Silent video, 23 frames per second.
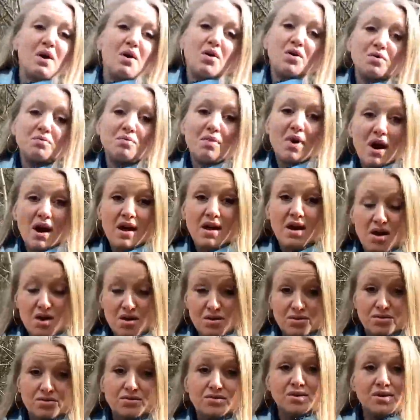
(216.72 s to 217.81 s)
on my
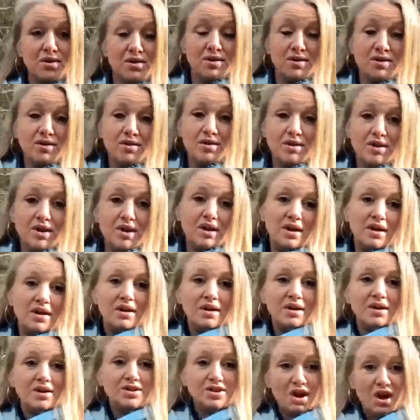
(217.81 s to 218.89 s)
own
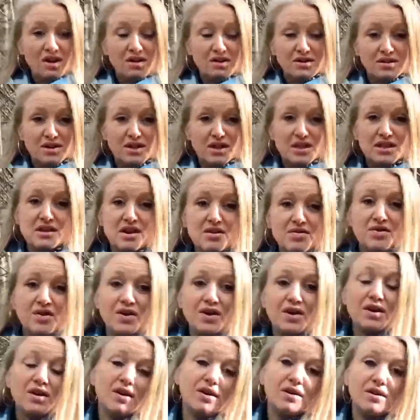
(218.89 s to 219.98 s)
childhood in
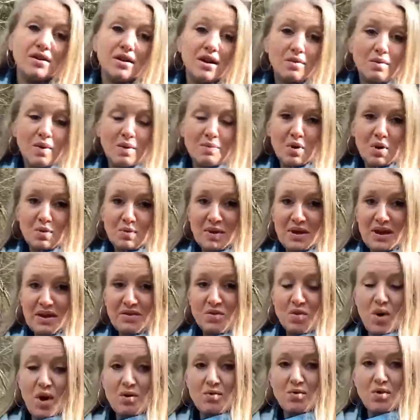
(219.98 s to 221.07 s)
Suffolk. At one point we lived
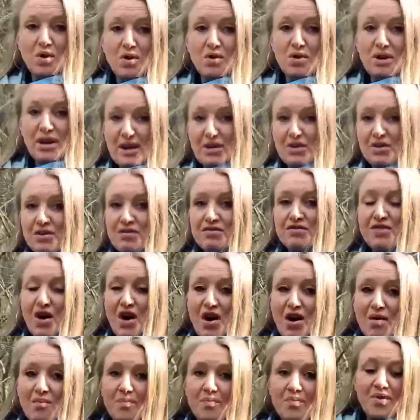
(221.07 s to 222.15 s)
quite rurally on a
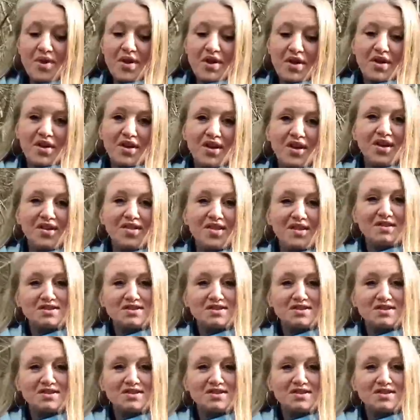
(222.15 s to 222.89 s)
farm, and there are